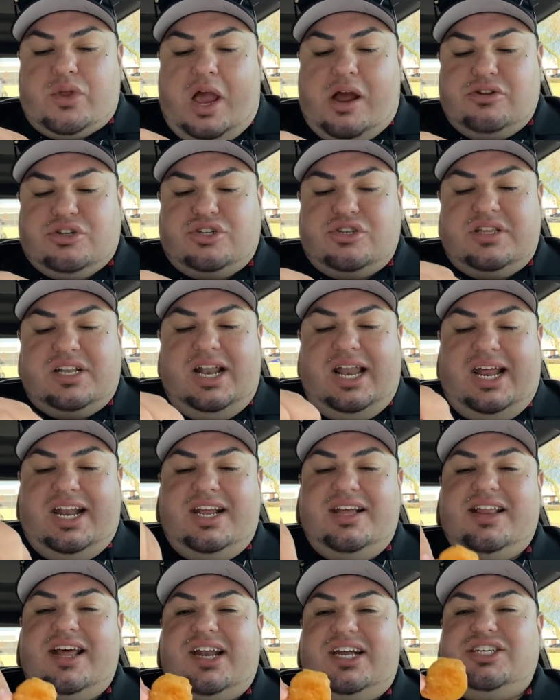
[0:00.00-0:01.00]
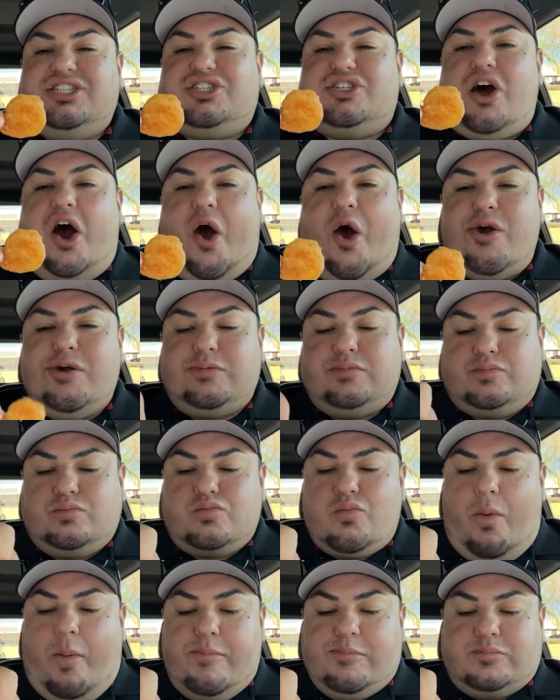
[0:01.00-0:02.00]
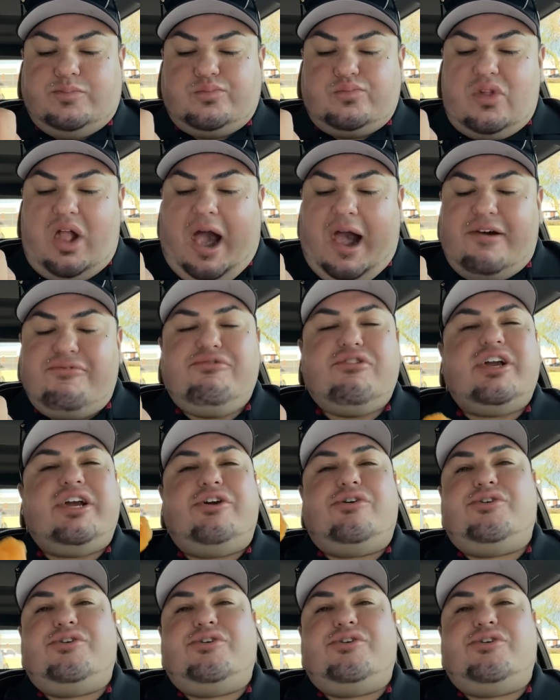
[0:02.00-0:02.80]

So the lady that I saw, I forget